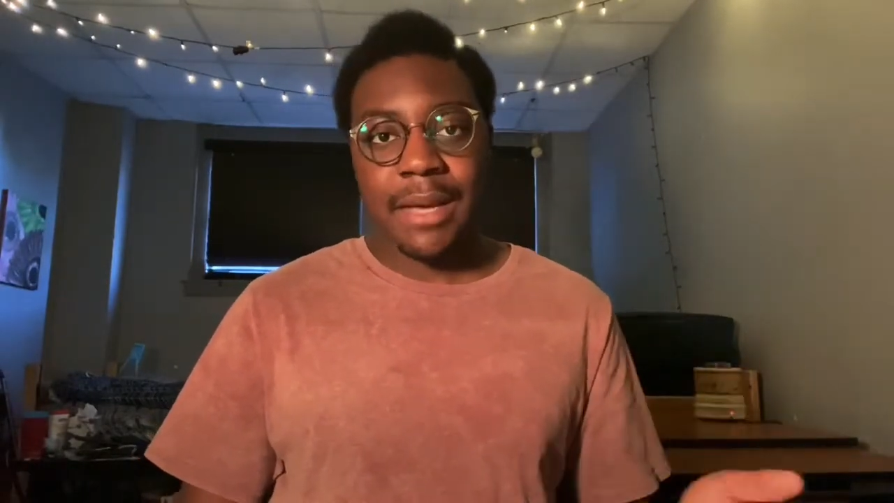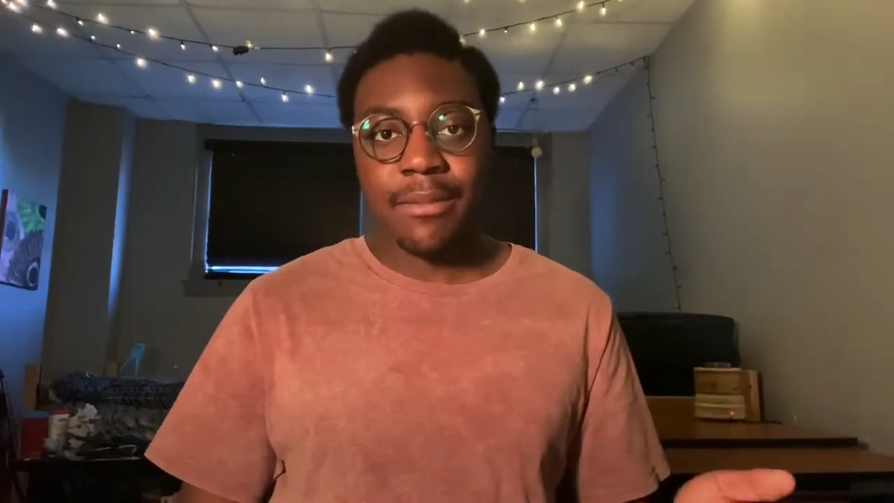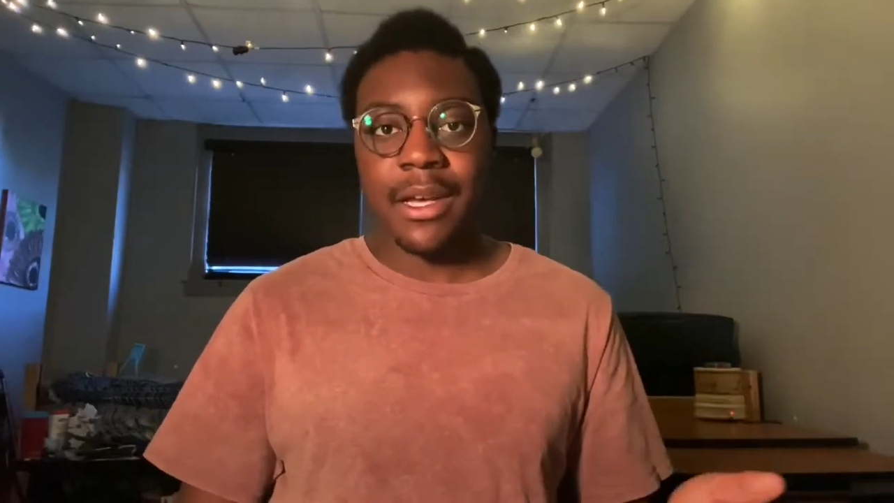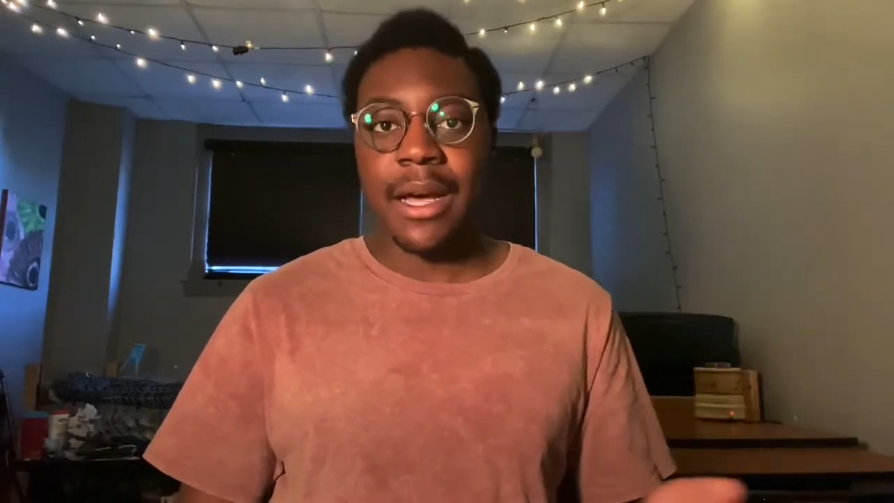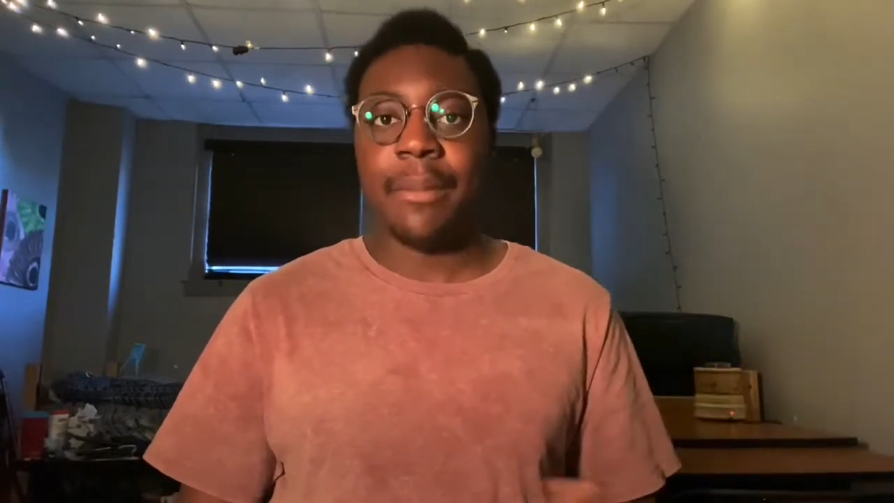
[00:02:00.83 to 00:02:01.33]

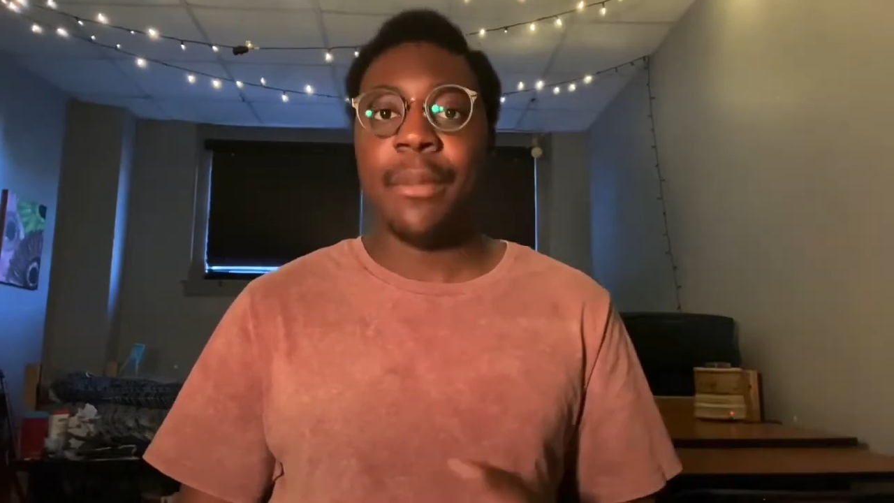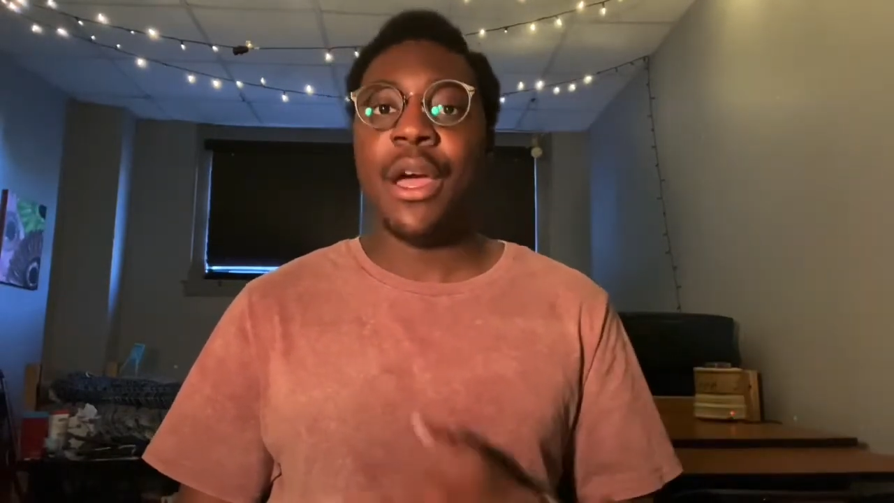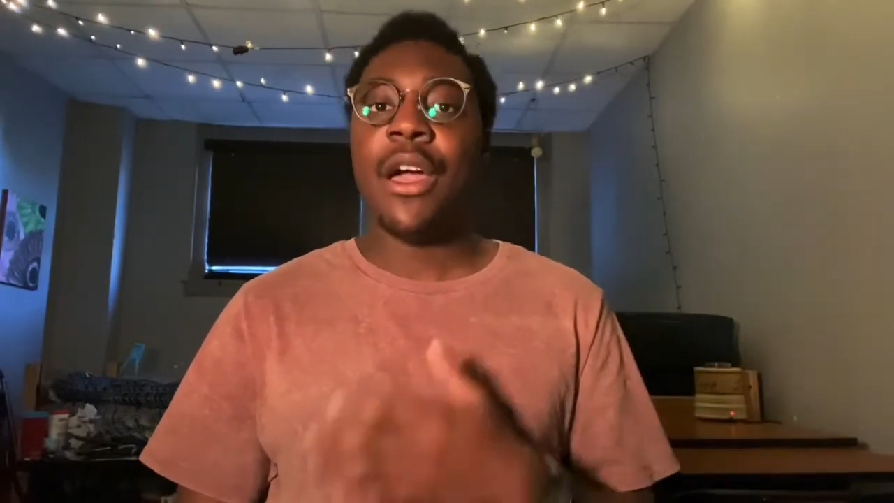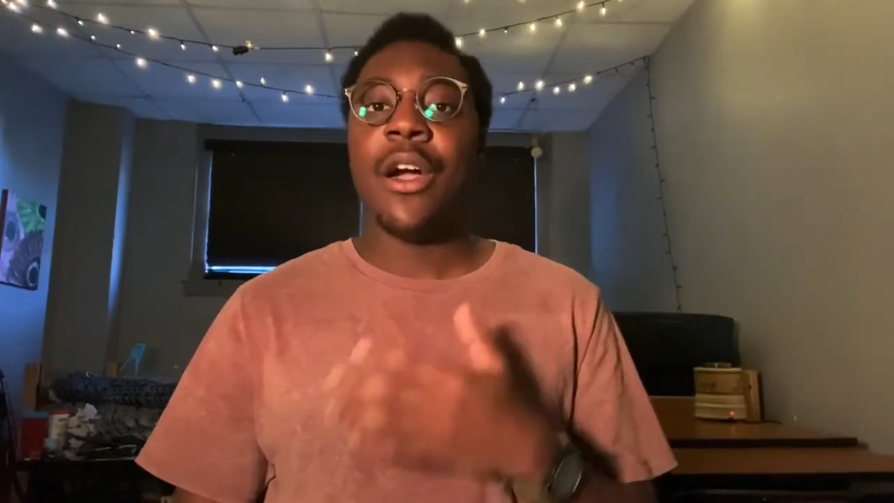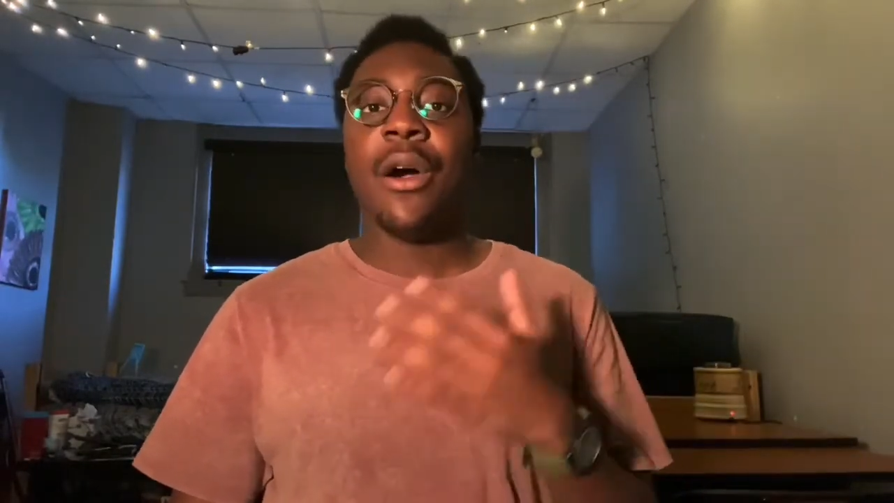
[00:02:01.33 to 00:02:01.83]
time,
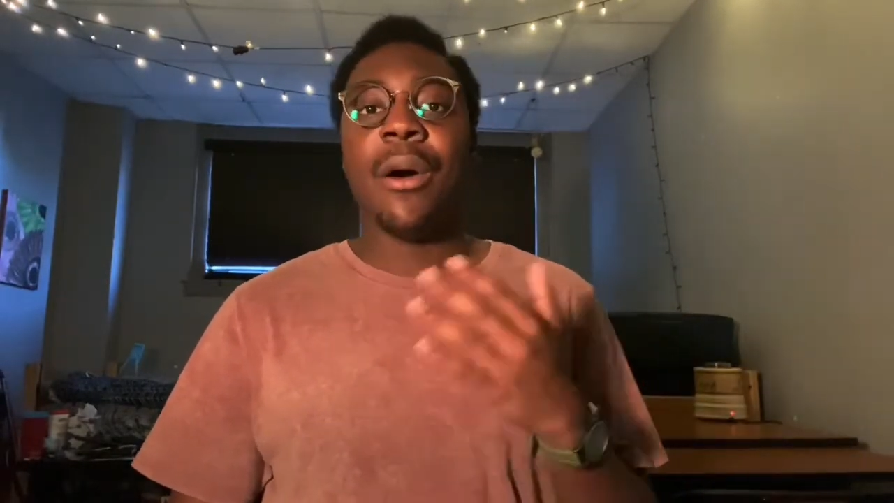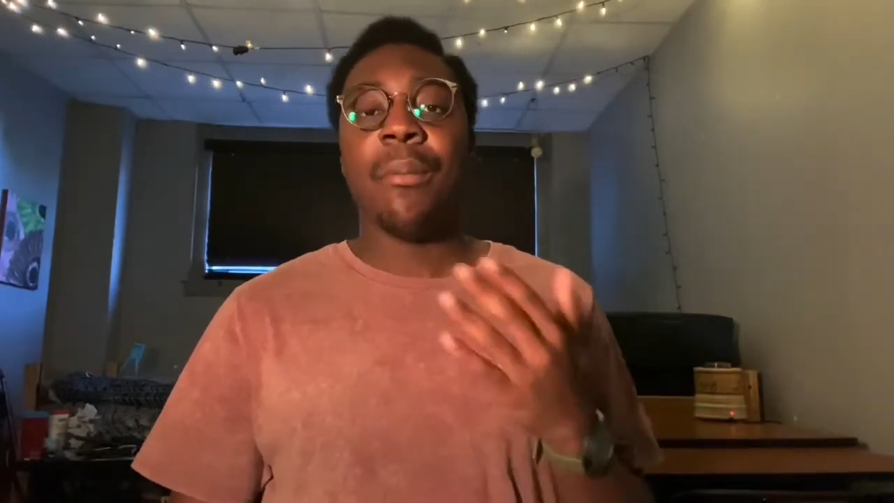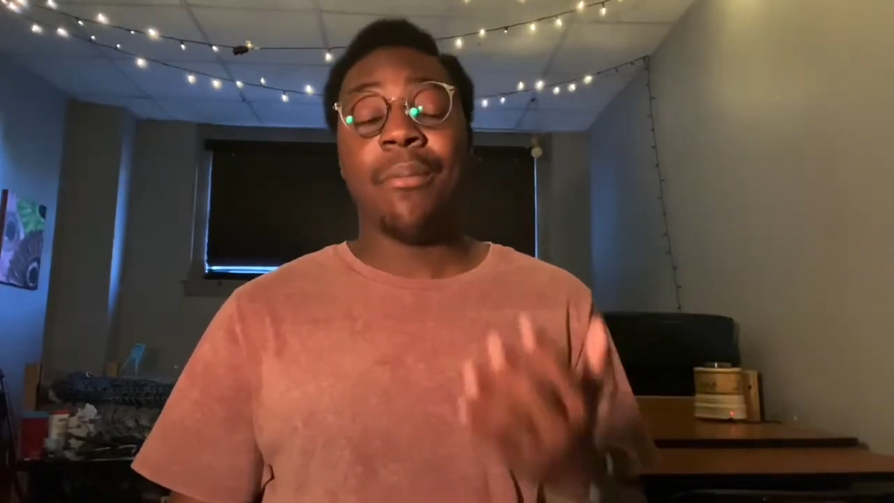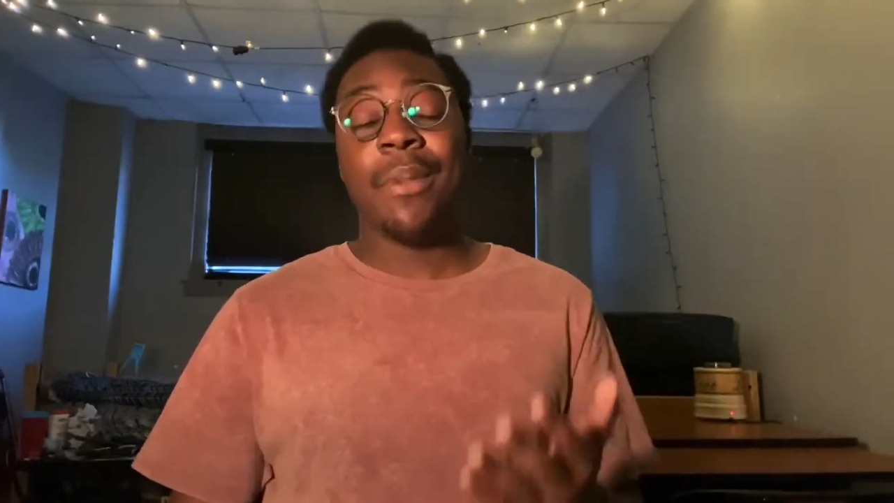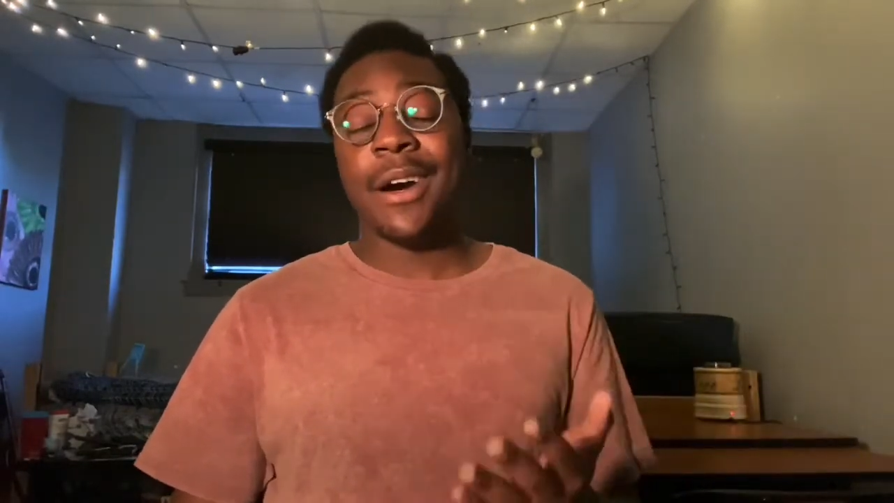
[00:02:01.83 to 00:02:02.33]

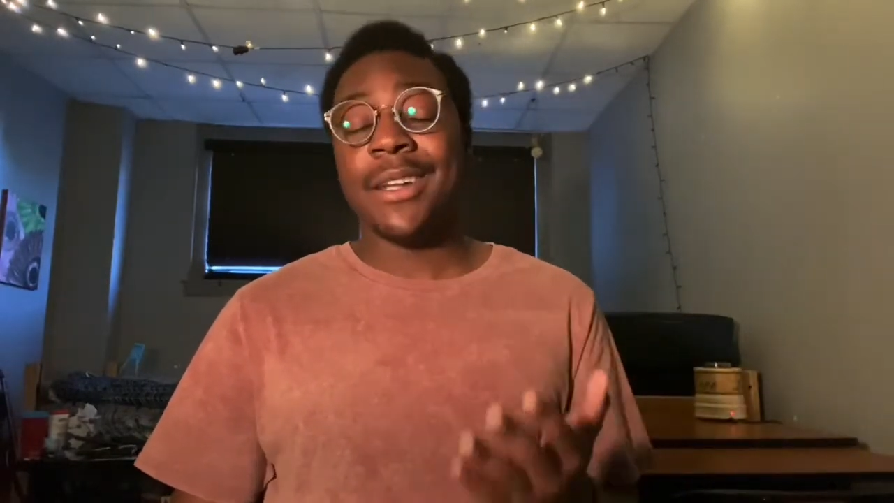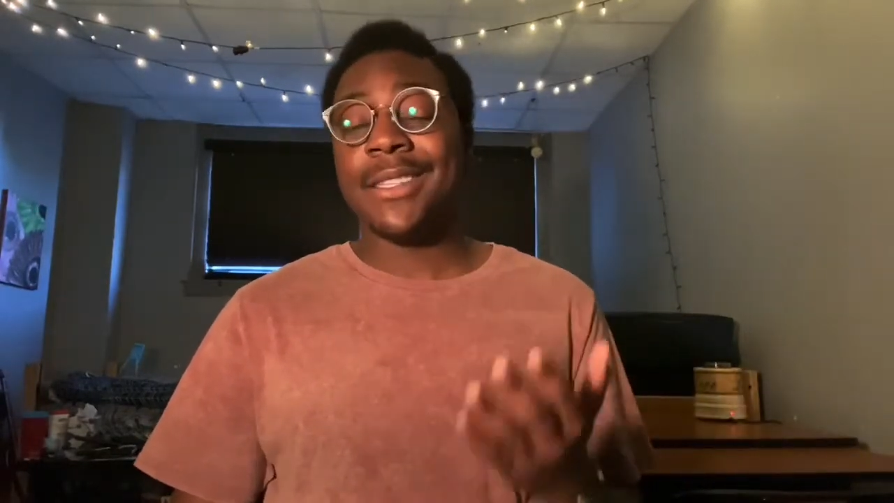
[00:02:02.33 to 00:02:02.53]
but